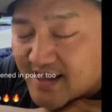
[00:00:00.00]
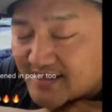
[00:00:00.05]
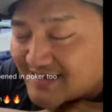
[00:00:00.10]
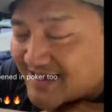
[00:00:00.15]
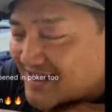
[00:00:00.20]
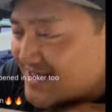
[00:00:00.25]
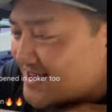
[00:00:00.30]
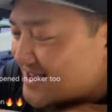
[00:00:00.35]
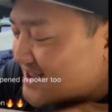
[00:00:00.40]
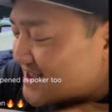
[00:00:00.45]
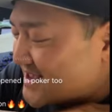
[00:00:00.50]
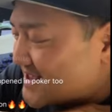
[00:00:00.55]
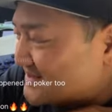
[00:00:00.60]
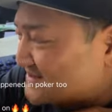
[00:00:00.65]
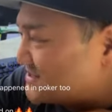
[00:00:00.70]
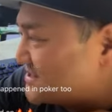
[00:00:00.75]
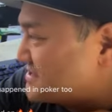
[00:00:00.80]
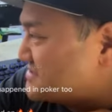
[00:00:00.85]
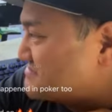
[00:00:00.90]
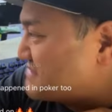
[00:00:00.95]
it's
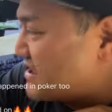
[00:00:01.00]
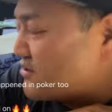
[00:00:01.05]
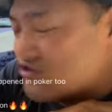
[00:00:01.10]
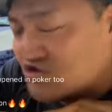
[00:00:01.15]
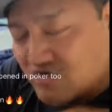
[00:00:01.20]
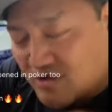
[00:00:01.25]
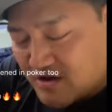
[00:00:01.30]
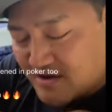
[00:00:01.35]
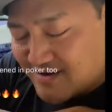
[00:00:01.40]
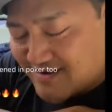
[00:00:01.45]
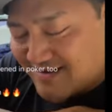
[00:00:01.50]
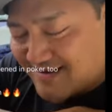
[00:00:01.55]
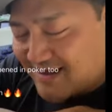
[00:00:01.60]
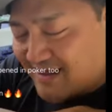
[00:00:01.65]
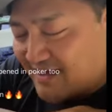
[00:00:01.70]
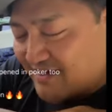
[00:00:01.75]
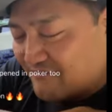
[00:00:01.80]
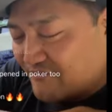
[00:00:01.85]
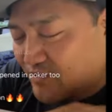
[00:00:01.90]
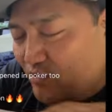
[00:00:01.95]
it's they.
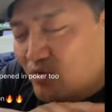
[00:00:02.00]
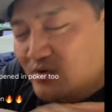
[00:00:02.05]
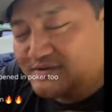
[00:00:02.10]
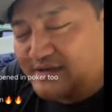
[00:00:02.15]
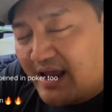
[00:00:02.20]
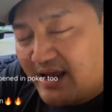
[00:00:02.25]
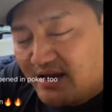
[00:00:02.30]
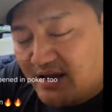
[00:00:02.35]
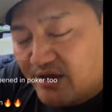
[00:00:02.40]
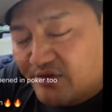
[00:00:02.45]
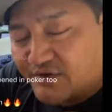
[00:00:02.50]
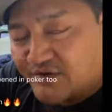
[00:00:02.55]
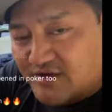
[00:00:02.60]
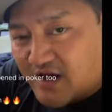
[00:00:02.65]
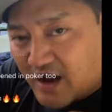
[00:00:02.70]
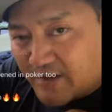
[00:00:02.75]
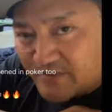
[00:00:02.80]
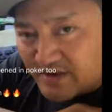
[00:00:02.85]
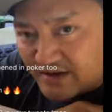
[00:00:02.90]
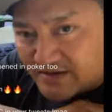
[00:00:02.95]
If it was any
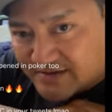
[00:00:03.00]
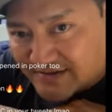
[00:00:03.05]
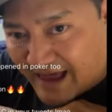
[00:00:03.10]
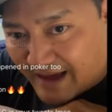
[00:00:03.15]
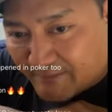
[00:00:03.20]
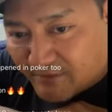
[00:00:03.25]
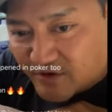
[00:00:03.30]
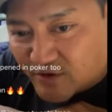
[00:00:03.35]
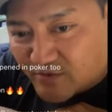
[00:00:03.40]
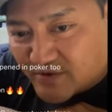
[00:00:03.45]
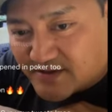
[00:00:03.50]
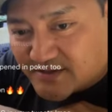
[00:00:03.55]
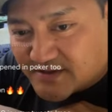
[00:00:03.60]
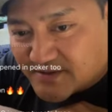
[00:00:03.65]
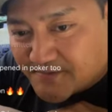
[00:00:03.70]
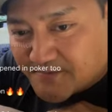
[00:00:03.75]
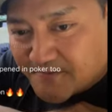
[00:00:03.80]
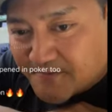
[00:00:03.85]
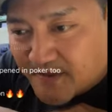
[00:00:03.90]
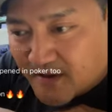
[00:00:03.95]
other time, you get slapped on the
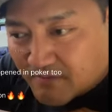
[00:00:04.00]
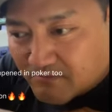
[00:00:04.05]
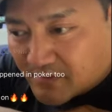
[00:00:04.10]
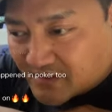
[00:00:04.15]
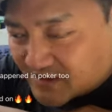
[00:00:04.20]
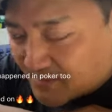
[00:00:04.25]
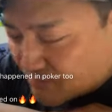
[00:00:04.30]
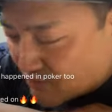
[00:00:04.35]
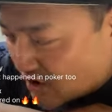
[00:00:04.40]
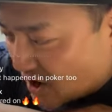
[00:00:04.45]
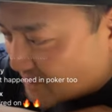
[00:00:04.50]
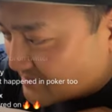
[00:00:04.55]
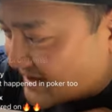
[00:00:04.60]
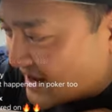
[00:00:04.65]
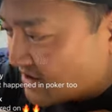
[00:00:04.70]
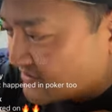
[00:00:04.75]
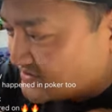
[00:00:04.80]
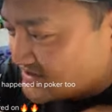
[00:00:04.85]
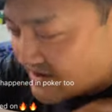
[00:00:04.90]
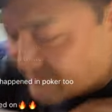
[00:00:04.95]
wrist. But the
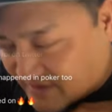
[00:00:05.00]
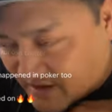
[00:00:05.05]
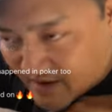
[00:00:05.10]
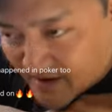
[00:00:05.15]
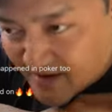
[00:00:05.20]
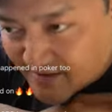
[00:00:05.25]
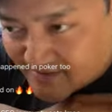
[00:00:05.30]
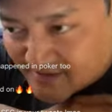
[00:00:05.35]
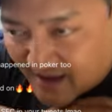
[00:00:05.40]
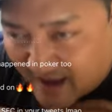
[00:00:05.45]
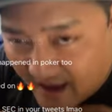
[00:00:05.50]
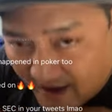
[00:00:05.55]
problem now, you have the,